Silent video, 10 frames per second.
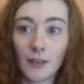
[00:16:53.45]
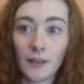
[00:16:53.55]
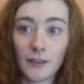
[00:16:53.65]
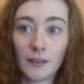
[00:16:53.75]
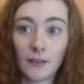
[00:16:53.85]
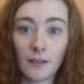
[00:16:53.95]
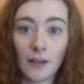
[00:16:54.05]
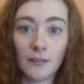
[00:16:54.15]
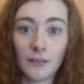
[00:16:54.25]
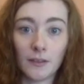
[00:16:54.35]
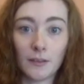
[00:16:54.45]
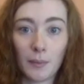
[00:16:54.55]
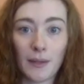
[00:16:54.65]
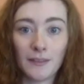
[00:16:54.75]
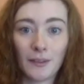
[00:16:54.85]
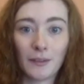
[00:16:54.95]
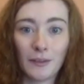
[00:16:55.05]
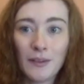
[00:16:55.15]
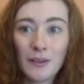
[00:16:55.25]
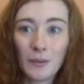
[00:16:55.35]
I think, around, and depending
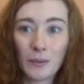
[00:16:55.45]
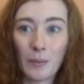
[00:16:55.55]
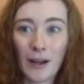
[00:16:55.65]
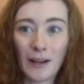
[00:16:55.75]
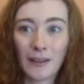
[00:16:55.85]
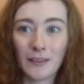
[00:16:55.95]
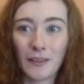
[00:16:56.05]
on the market.